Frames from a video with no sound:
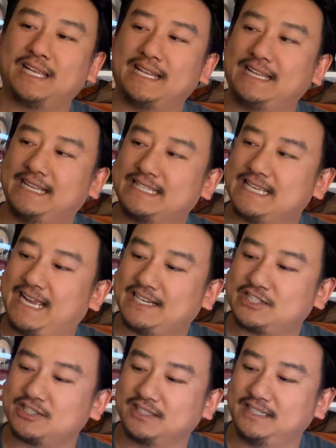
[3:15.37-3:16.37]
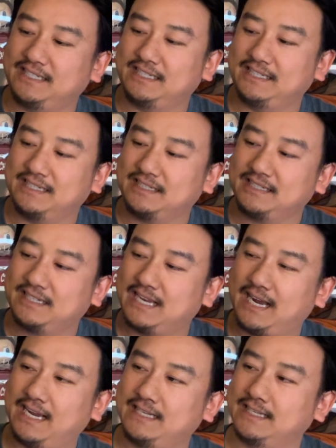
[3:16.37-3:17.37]
at it, it's actually
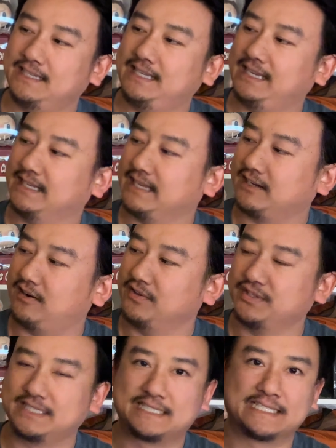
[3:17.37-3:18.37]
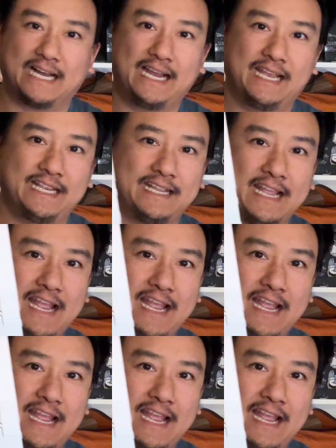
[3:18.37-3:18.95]
kind of neat. Like on the side,